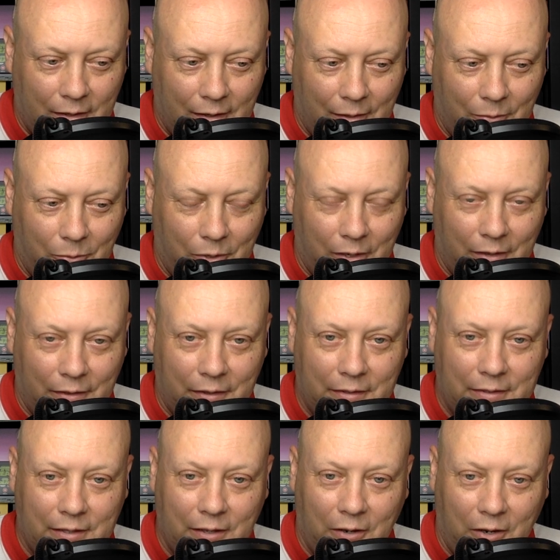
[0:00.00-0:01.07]
And one of the
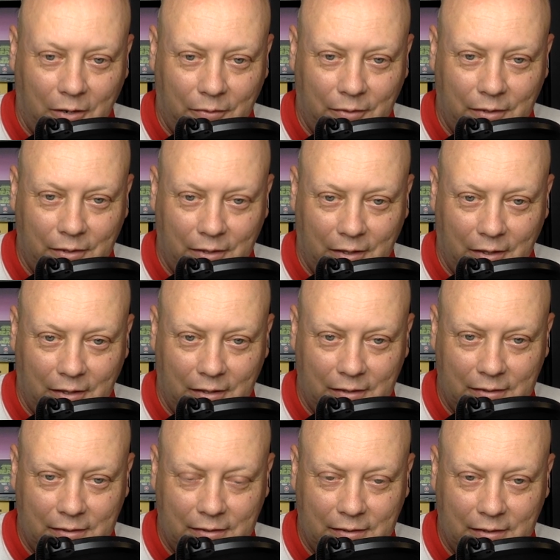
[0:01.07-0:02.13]
things he often
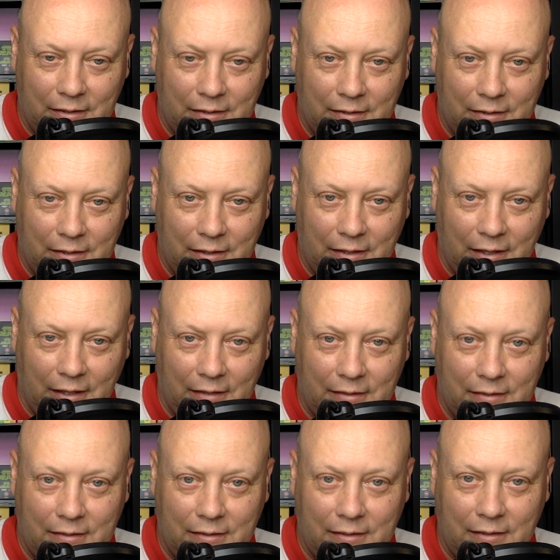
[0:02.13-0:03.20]
does is he
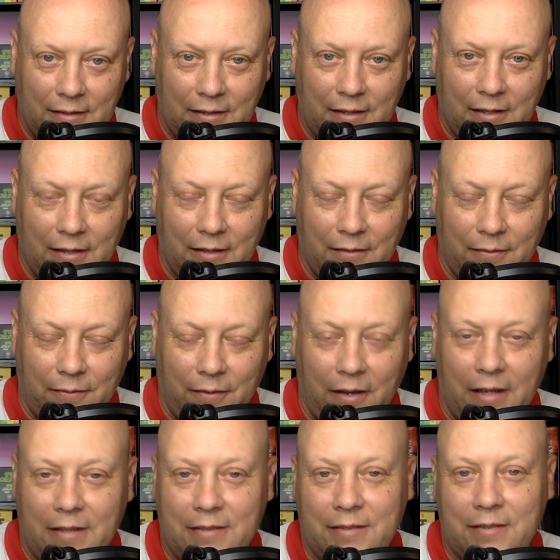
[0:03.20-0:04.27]
gets in
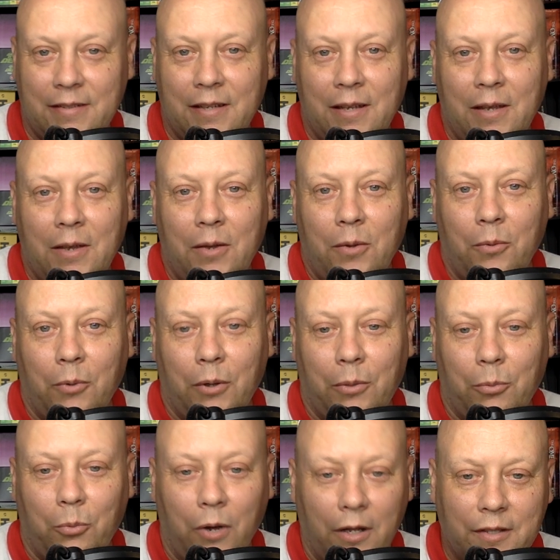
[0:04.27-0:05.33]
fights with
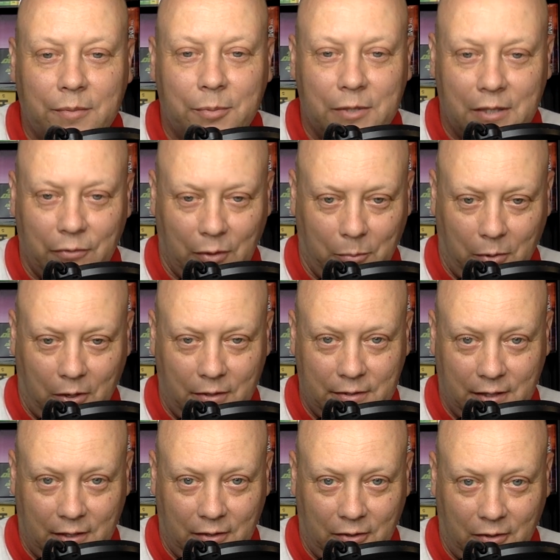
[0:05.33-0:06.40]
one specific
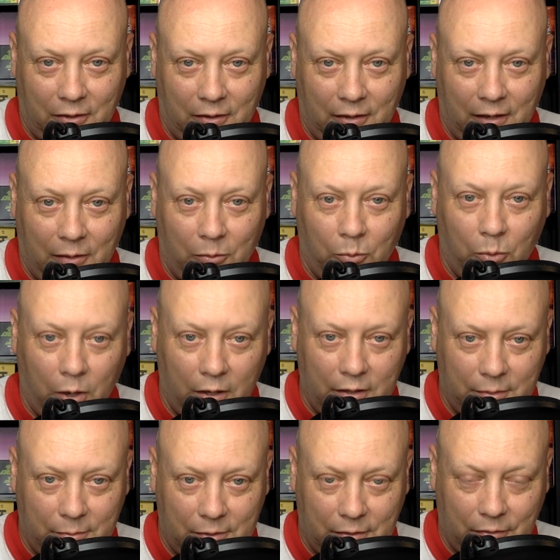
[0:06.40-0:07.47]
bartender at one
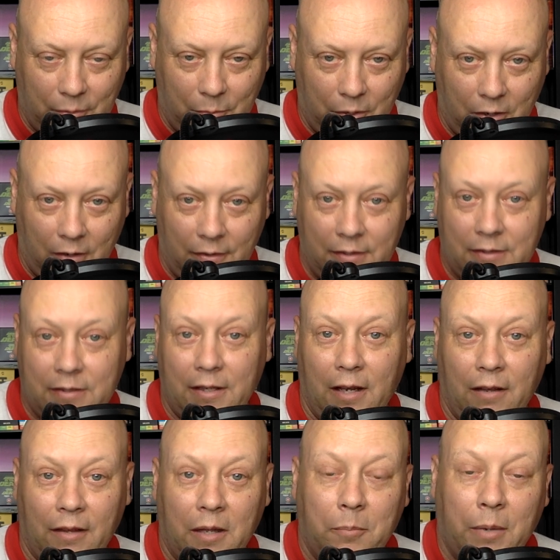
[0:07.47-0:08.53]
specific bar. This is an
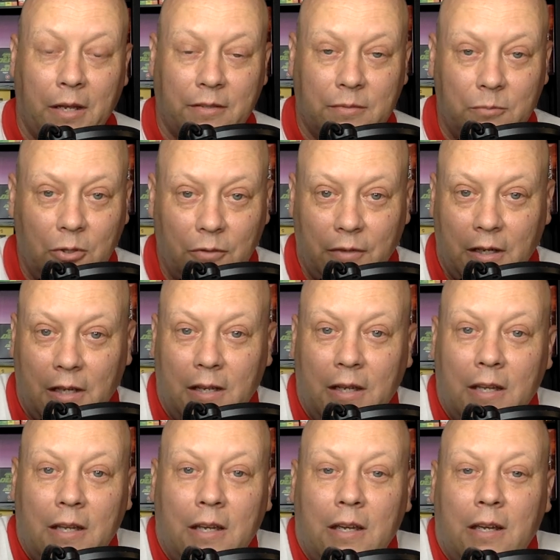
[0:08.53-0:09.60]
LA-based movie.
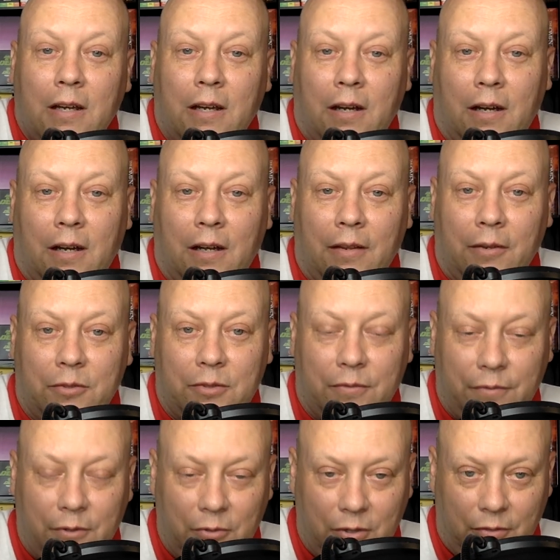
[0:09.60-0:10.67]
There's a
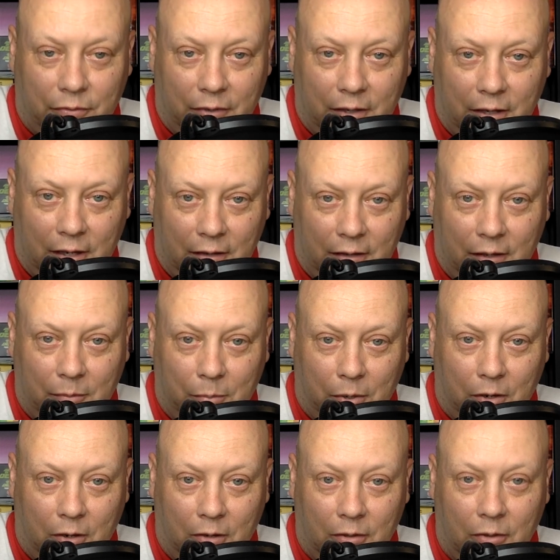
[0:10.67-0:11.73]
few different LA
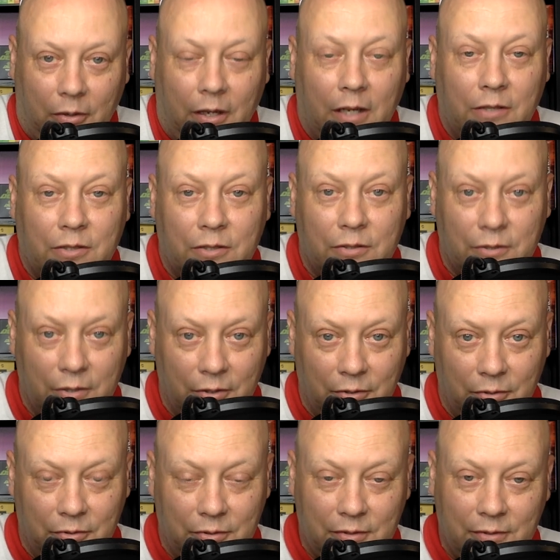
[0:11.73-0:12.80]
bar locations
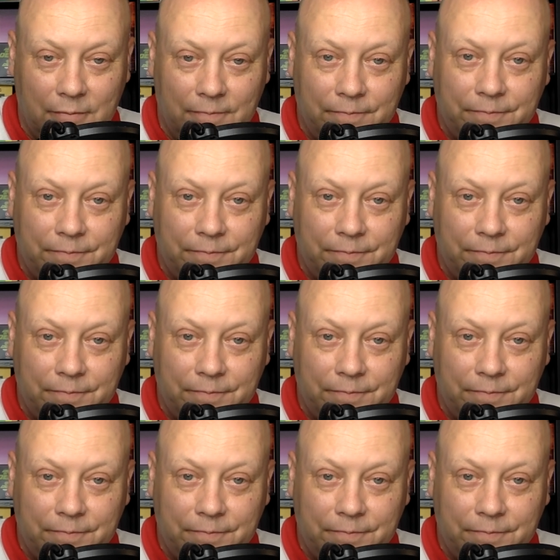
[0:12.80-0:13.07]
used.